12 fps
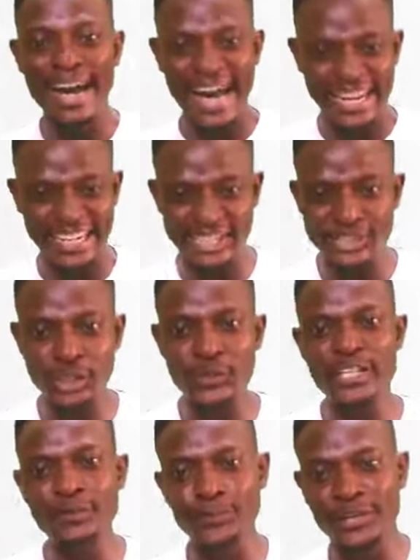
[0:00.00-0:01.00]
an
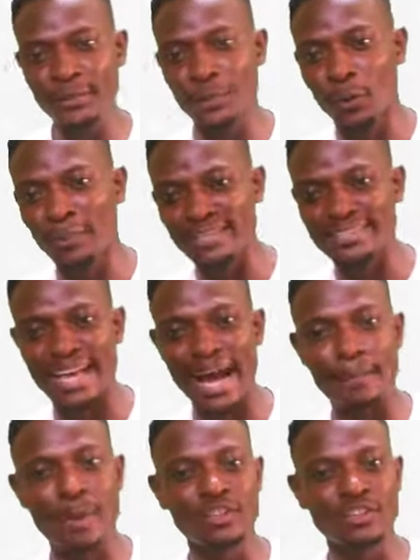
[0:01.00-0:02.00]
insurance premium is the
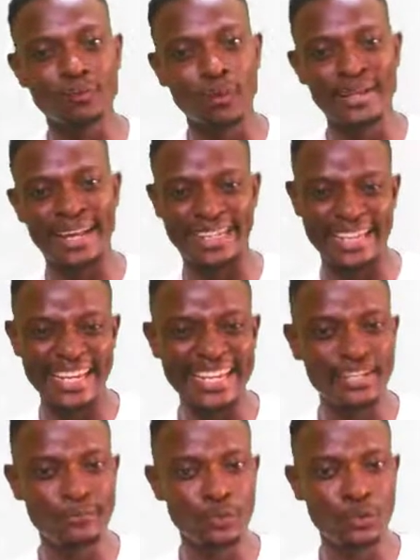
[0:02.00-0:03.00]
amount of money an
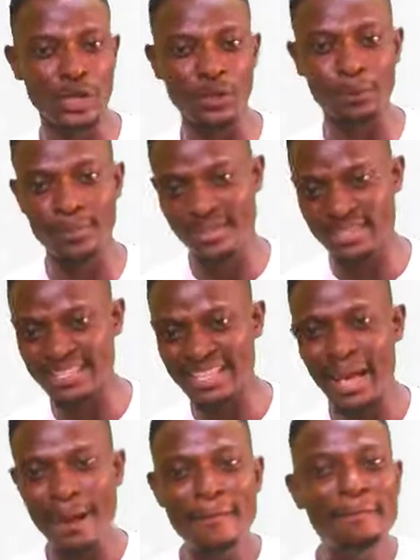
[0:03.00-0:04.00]
individual or business
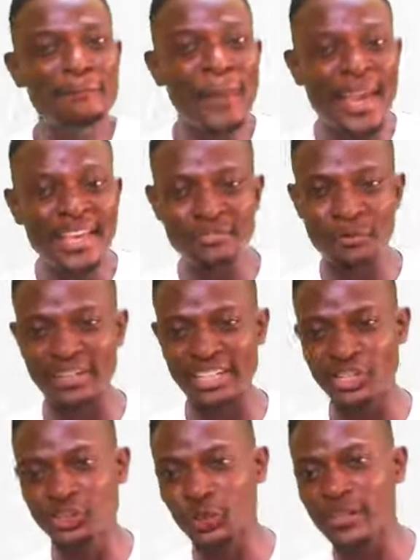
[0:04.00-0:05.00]
pays for
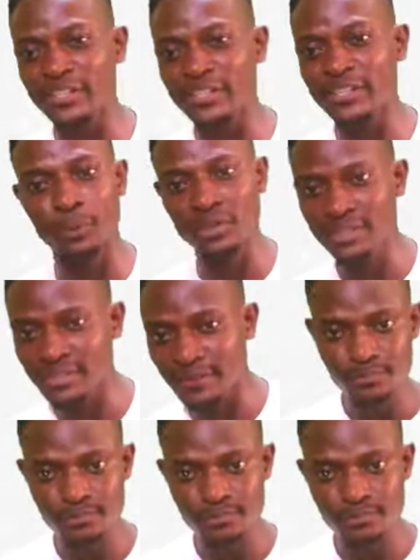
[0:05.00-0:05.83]
an insurance policy.